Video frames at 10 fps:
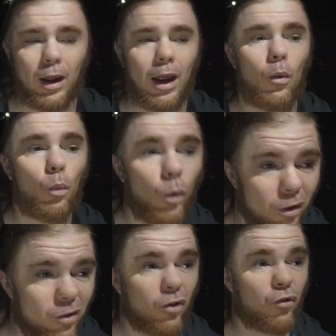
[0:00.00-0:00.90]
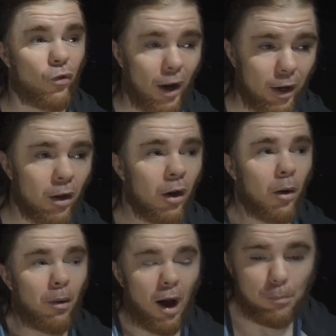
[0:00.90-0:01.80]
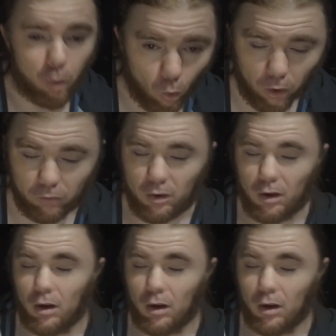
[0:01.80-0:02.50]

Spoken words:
and wins this fight by points.